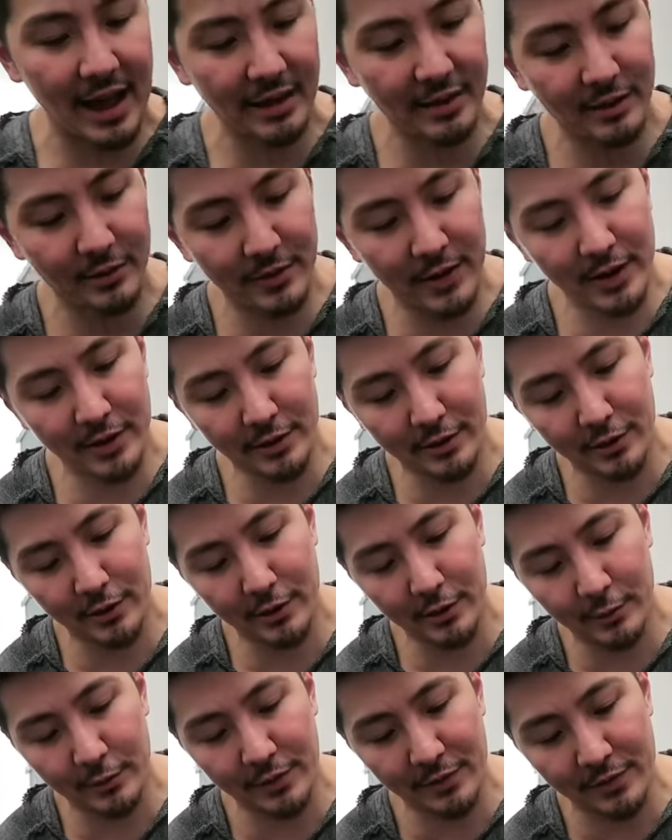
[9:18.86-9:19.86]

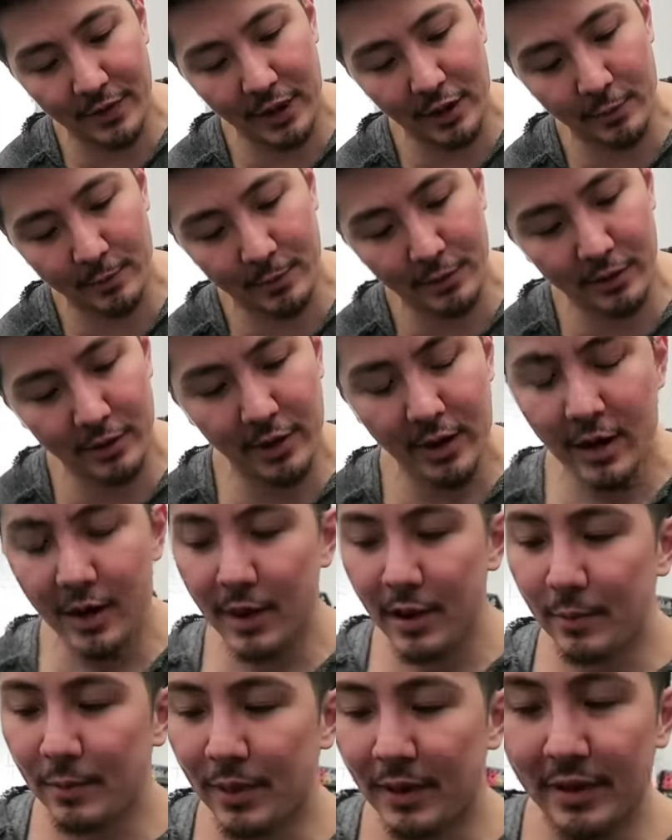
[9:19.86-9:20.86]
activator or developer
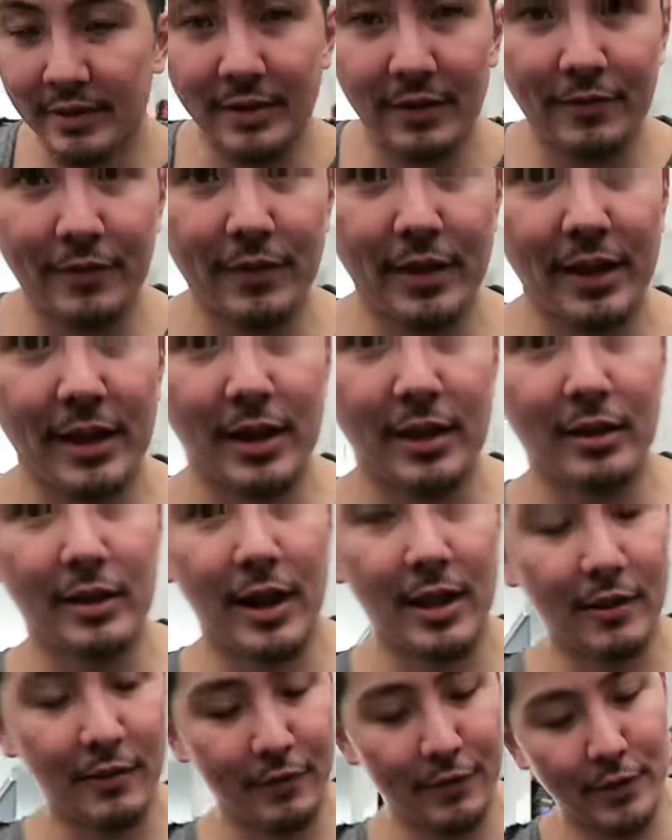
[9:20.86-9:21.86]
because I feel like a
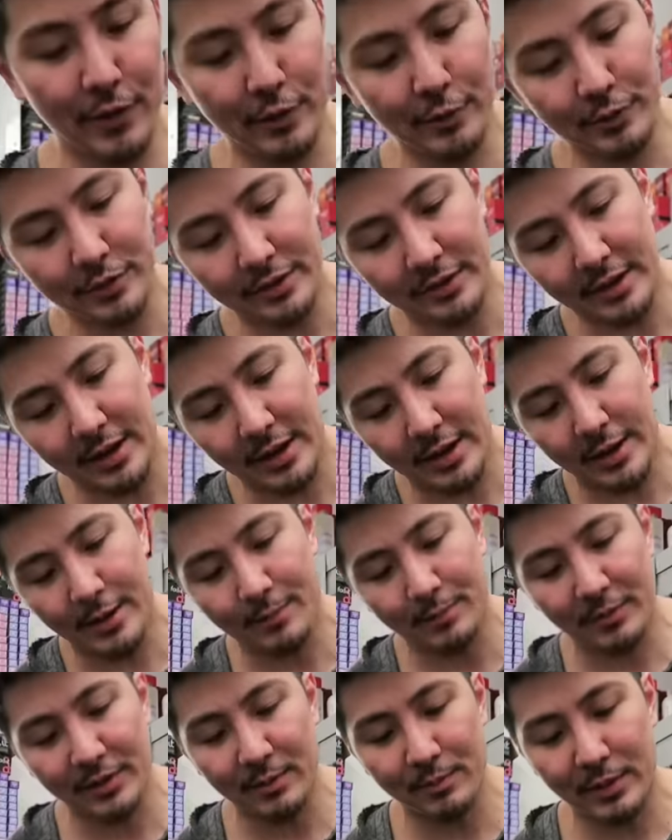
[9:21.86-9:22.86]
lot of folks
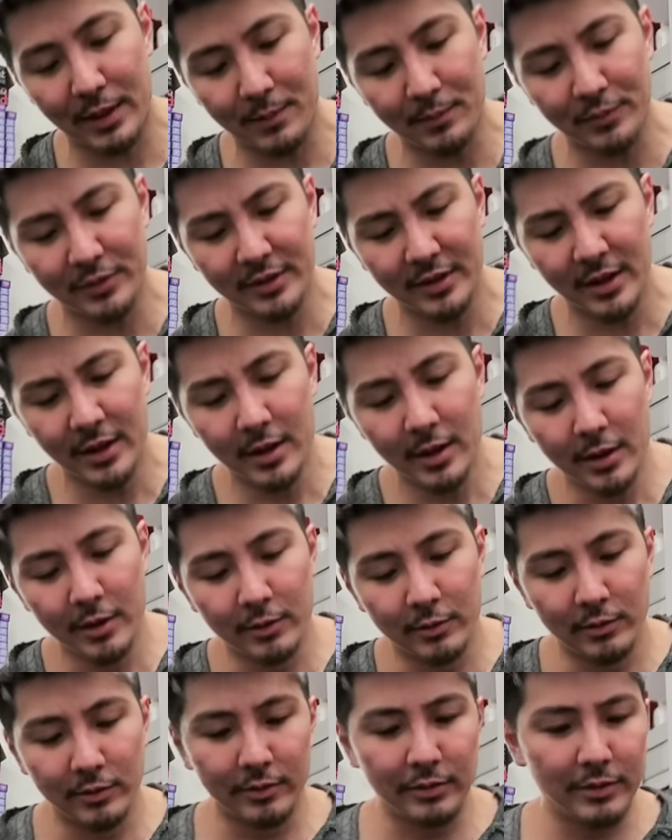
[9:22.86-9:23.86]
um, sometimes,
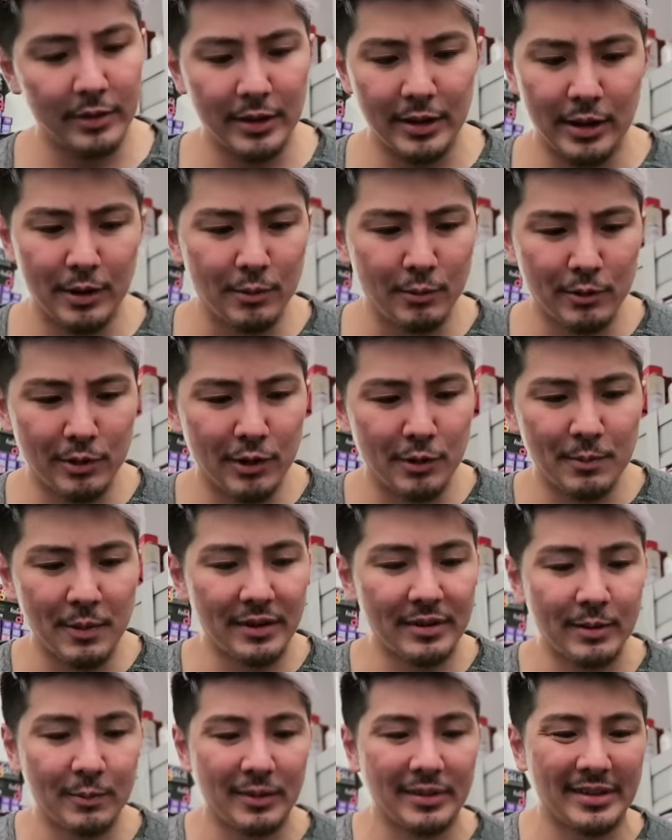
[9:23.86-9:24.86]
you know, they'll
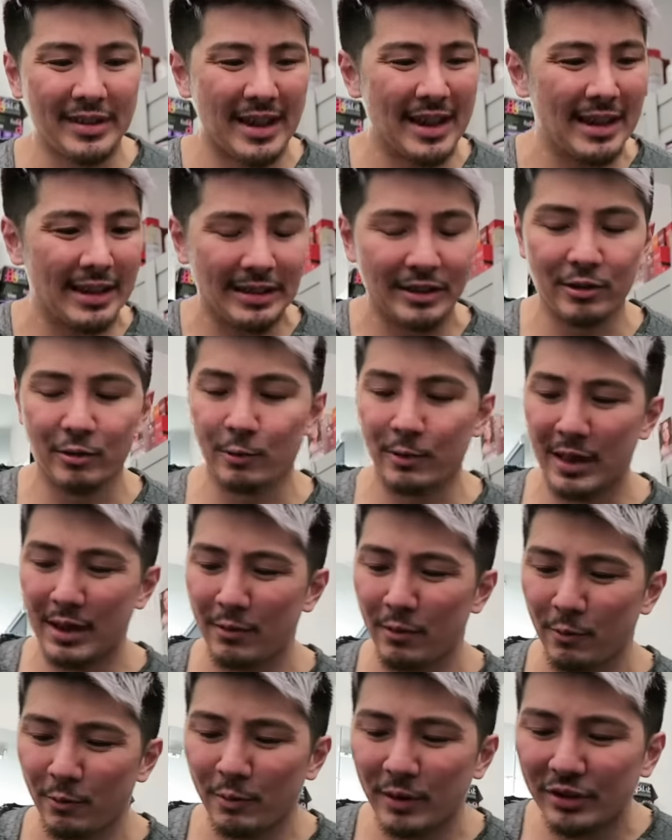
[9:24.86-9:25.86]
mix it with 10 or
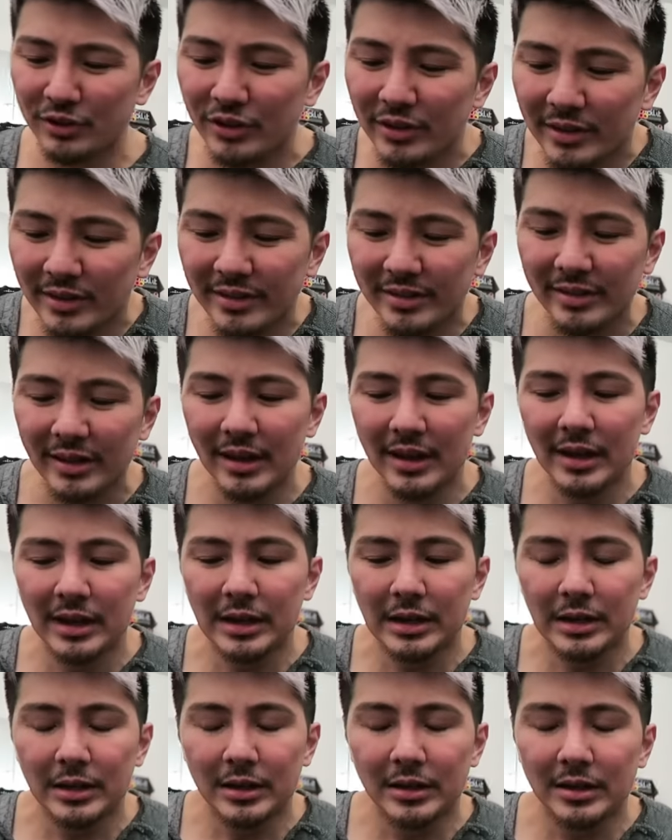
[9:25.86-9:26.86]
whatever, which is,
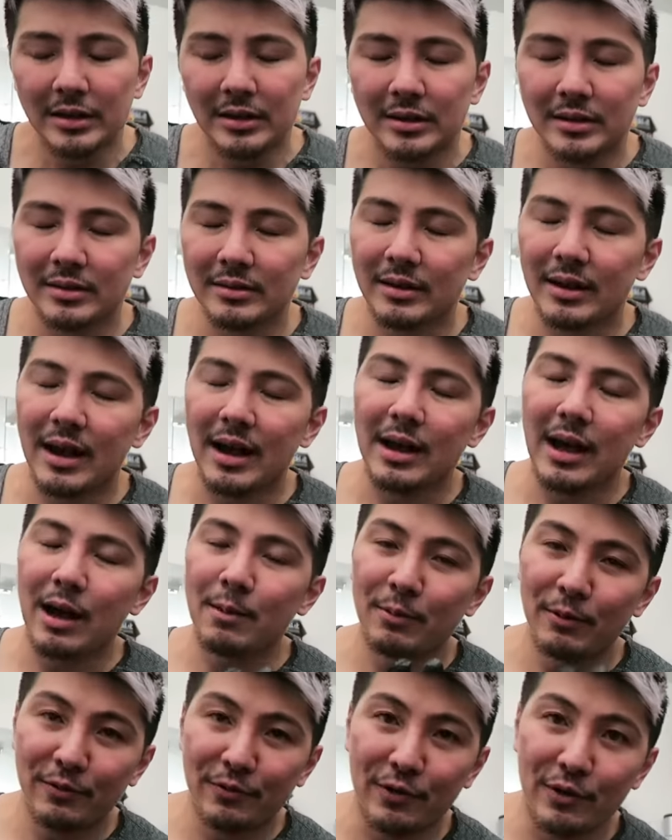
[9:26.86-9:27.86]
I,
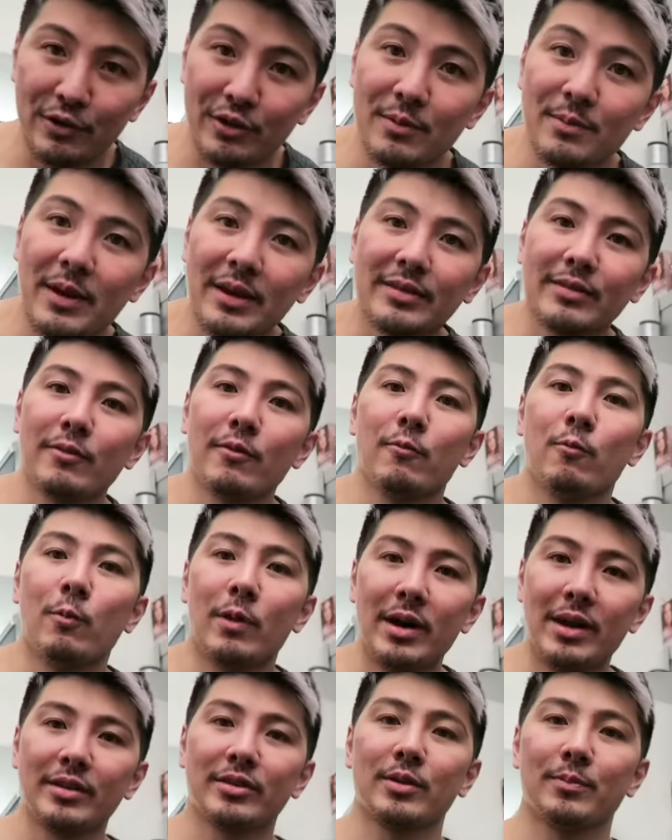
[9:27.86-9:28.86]
I, prefer to mix it with
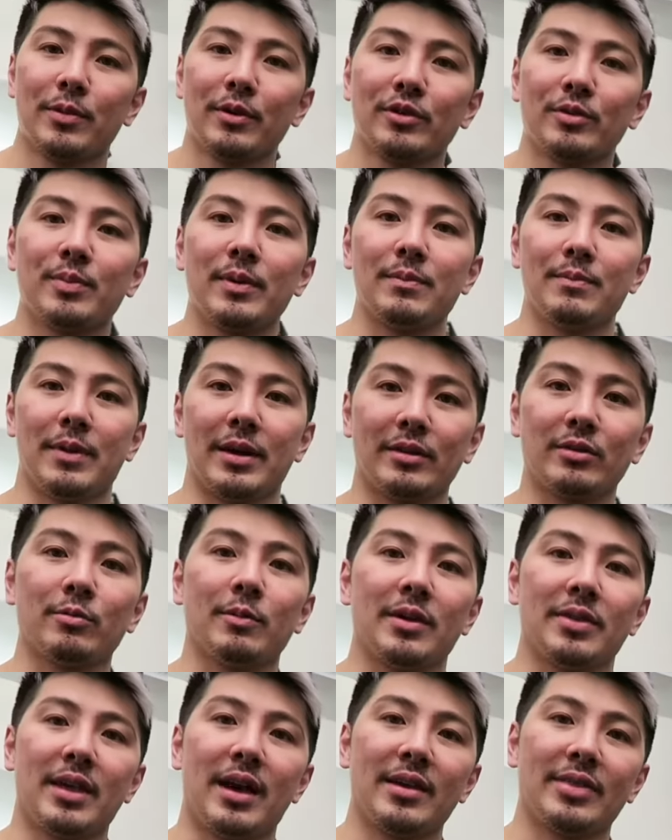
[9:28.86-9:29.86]
what it's supposed to be mixed
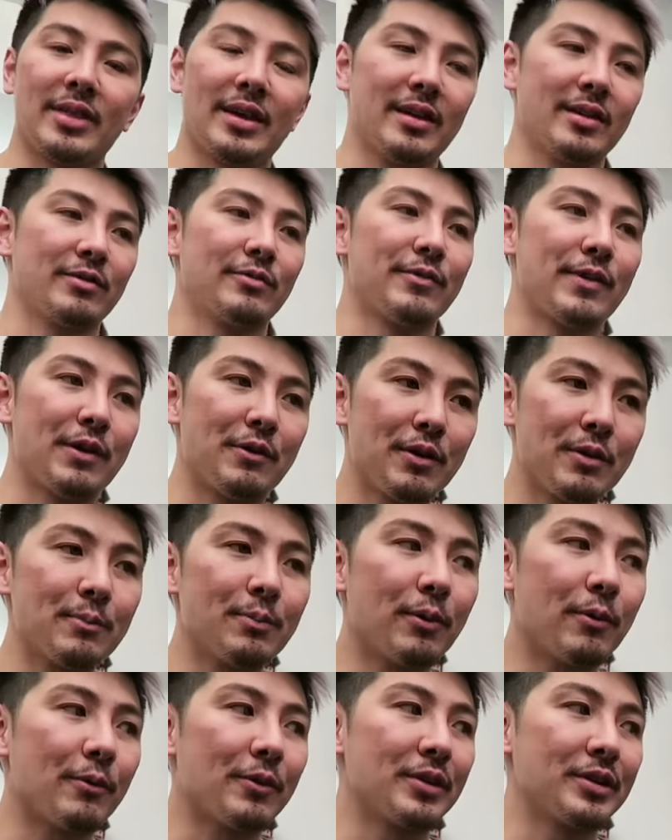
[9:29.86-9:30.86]
with. I think it's very
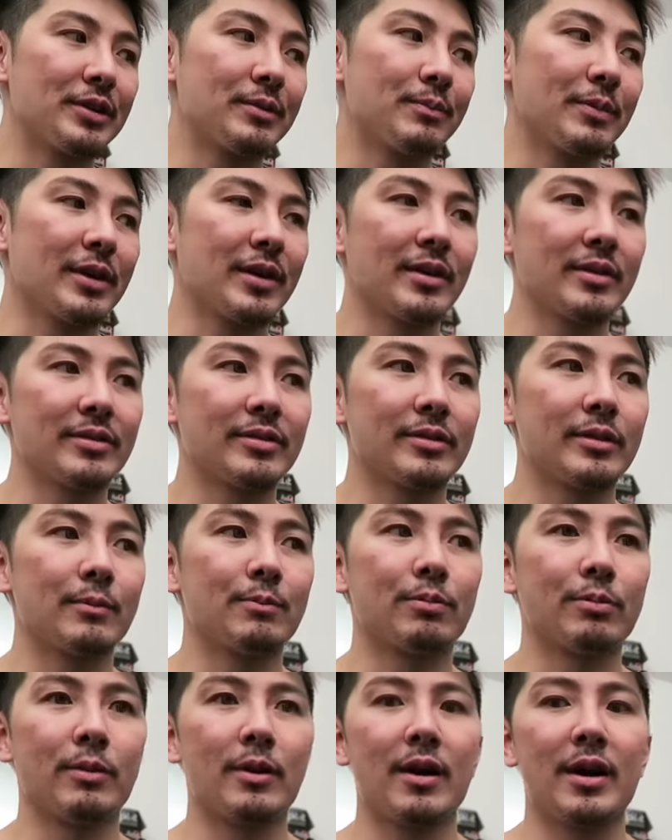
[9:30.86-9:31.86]
important because the
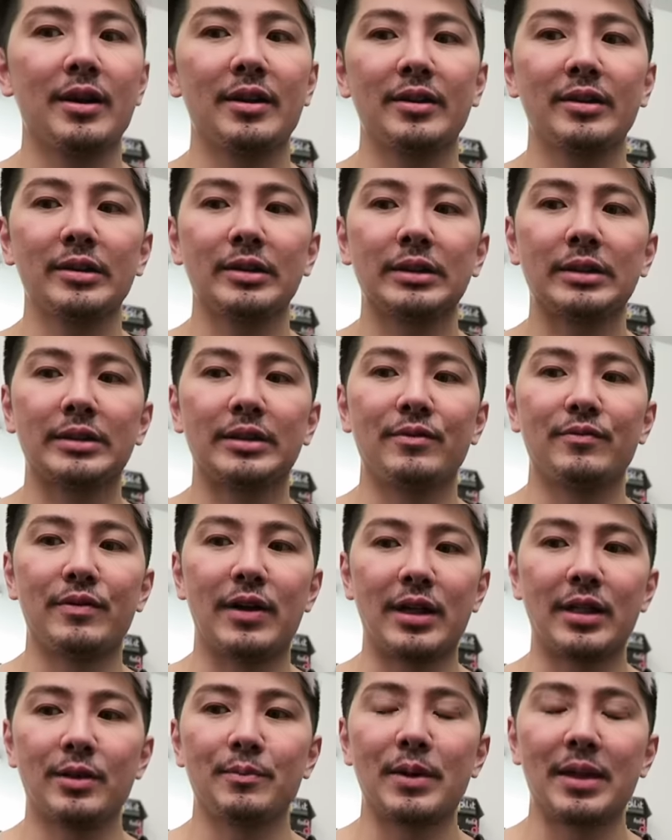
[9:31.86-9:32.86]
product
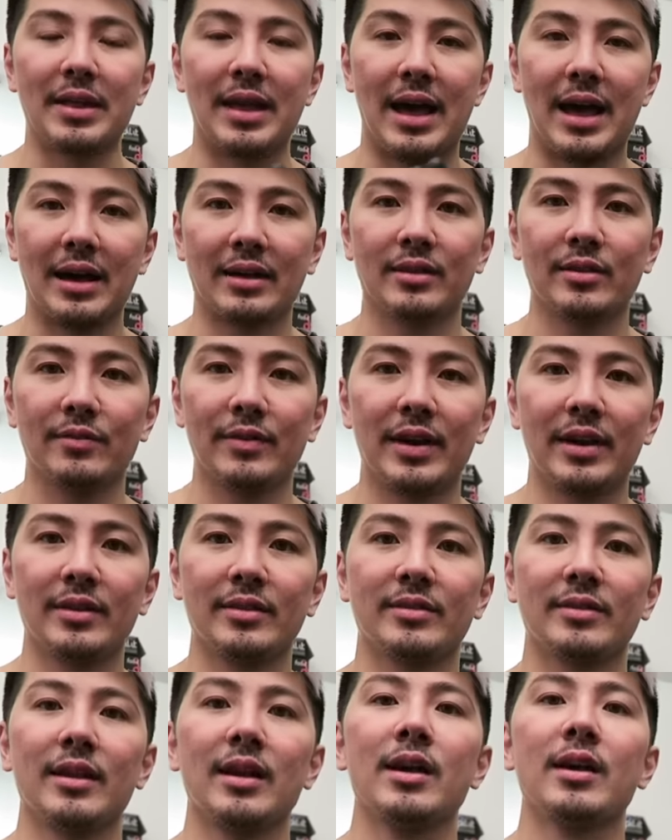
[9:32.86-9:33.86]
develop and
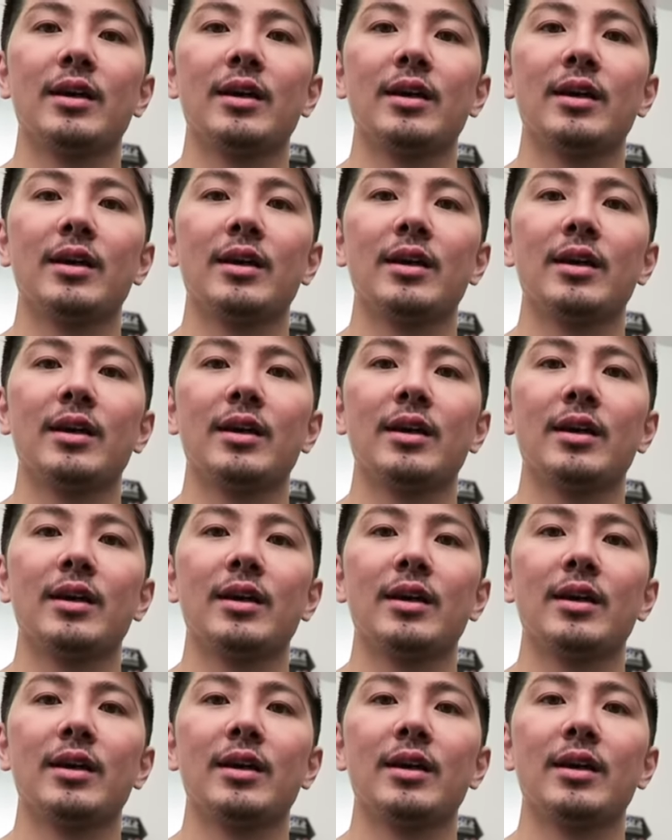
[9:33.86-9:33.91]
activates